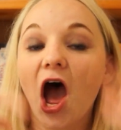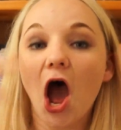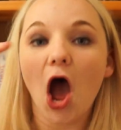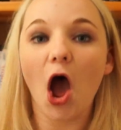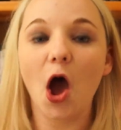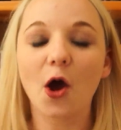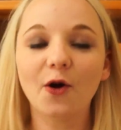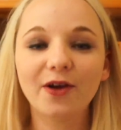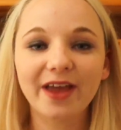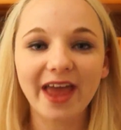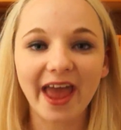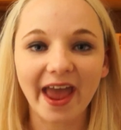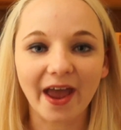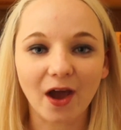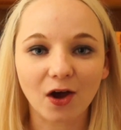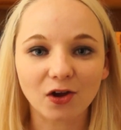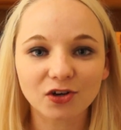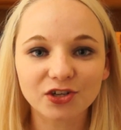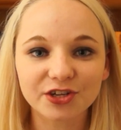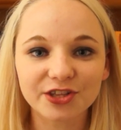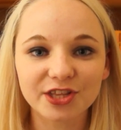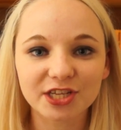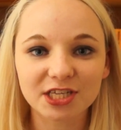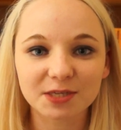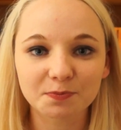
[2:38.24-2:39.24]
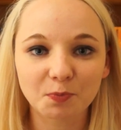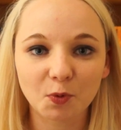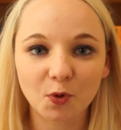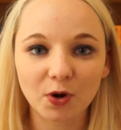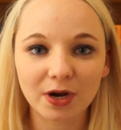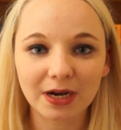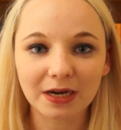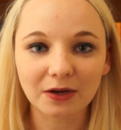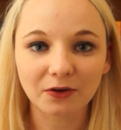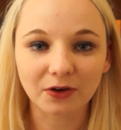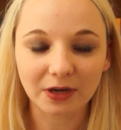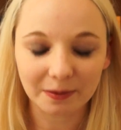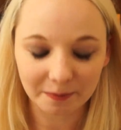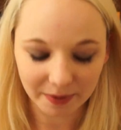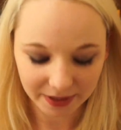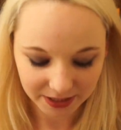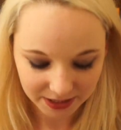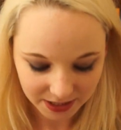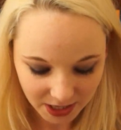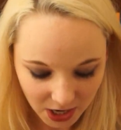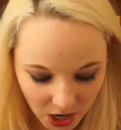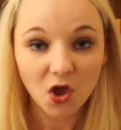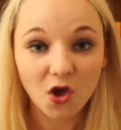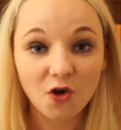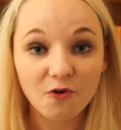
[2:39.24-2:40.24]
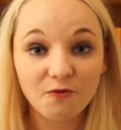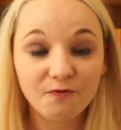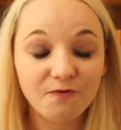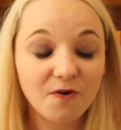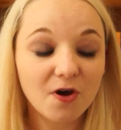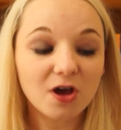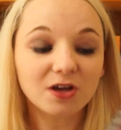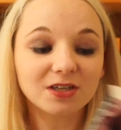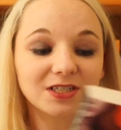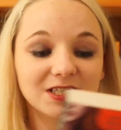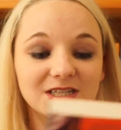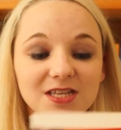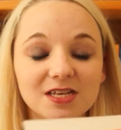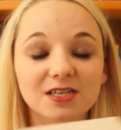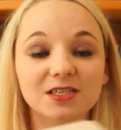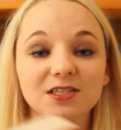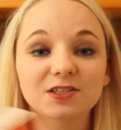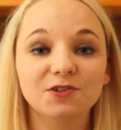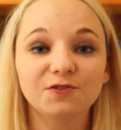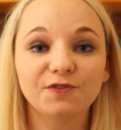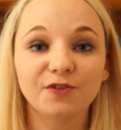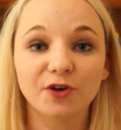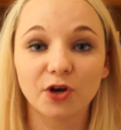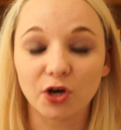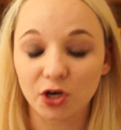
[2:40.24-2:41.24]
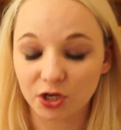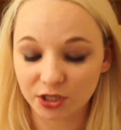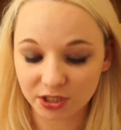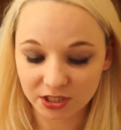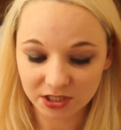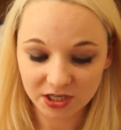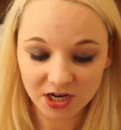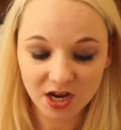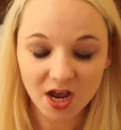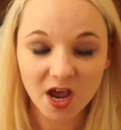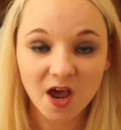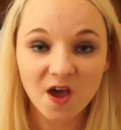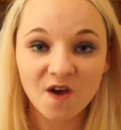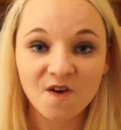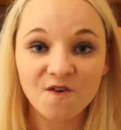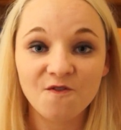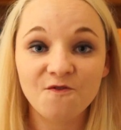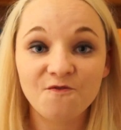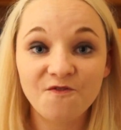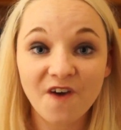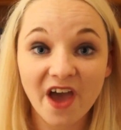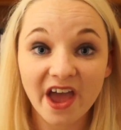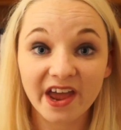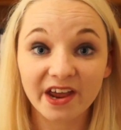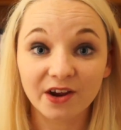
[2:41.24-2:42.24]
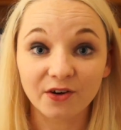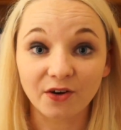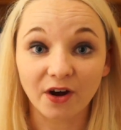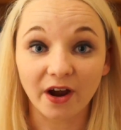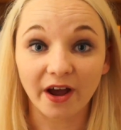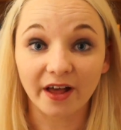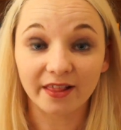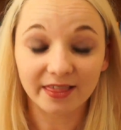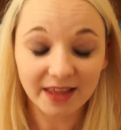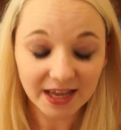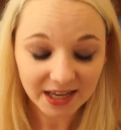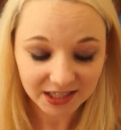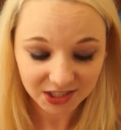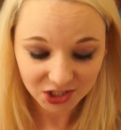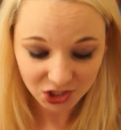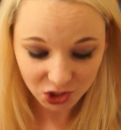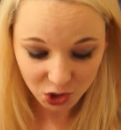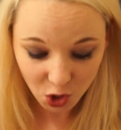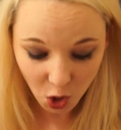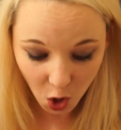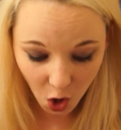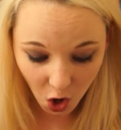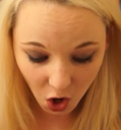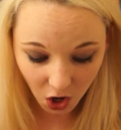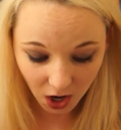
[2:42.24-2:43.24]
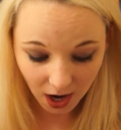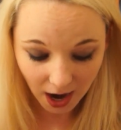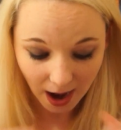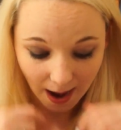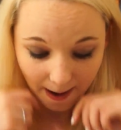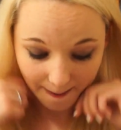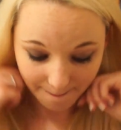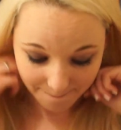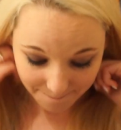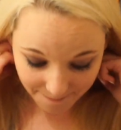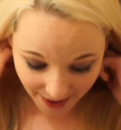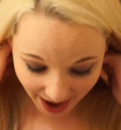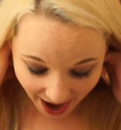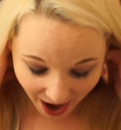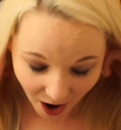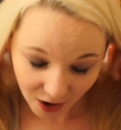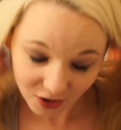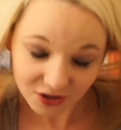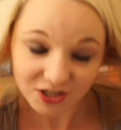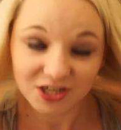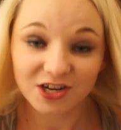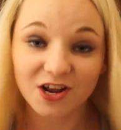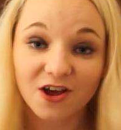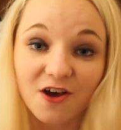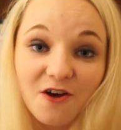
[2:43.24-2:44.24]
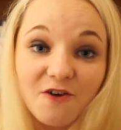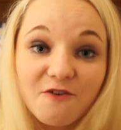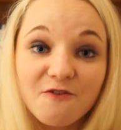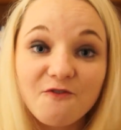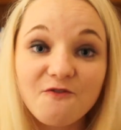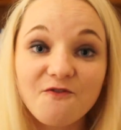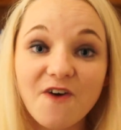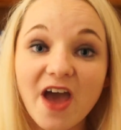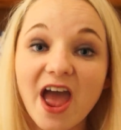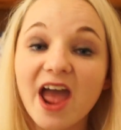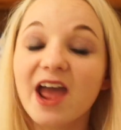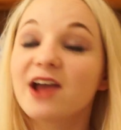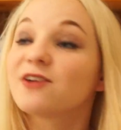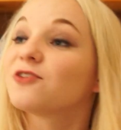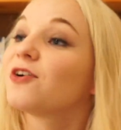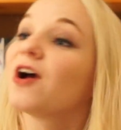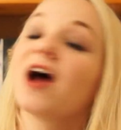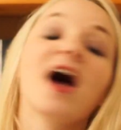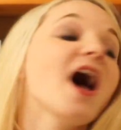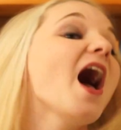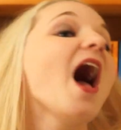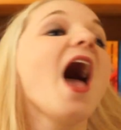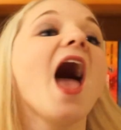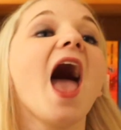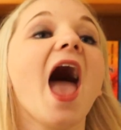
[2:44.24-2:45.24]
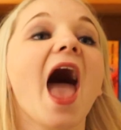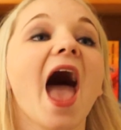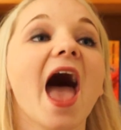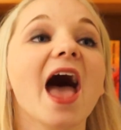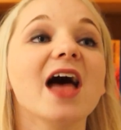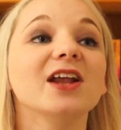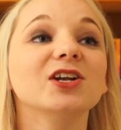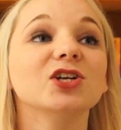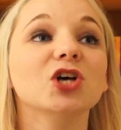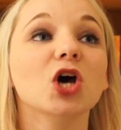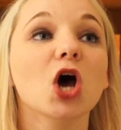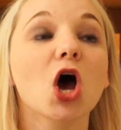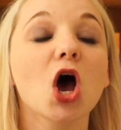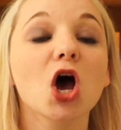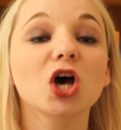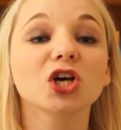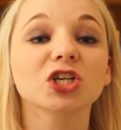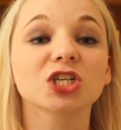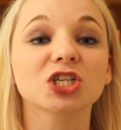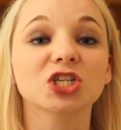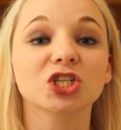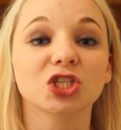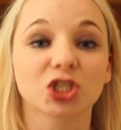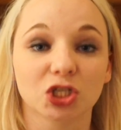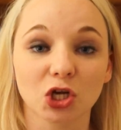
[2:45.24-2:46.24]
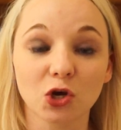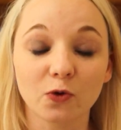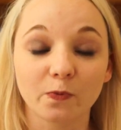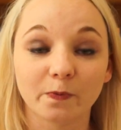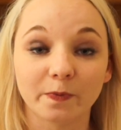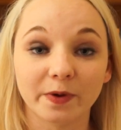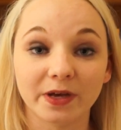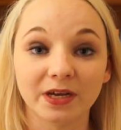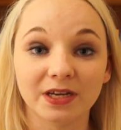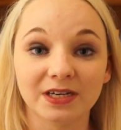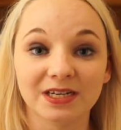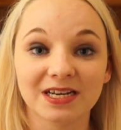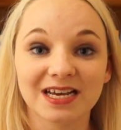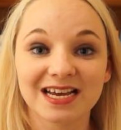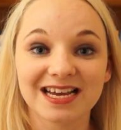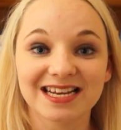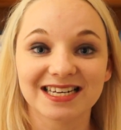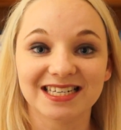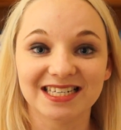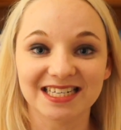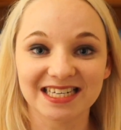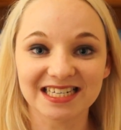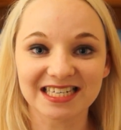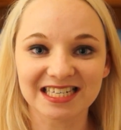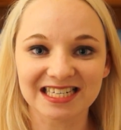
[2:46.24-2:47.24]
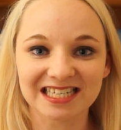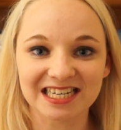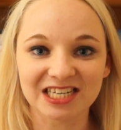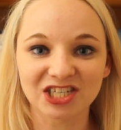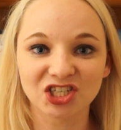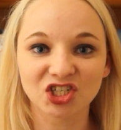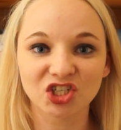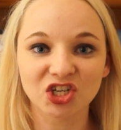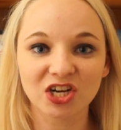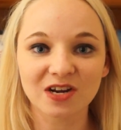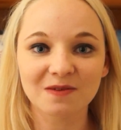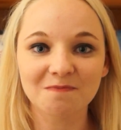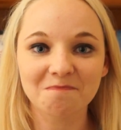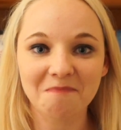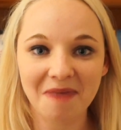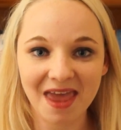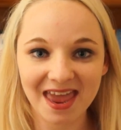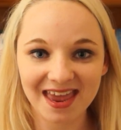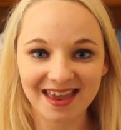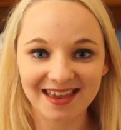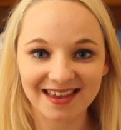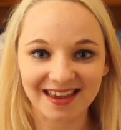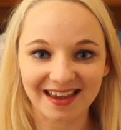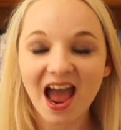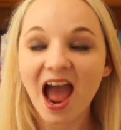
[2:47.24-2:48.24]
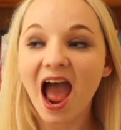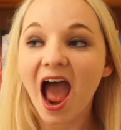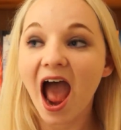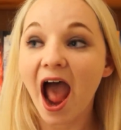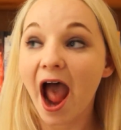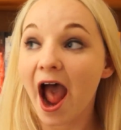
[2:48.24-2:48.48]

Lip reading: Okay, onto the spoilery bit. First things first, Feyre. Let's talk about Feyre and her stupid decision making.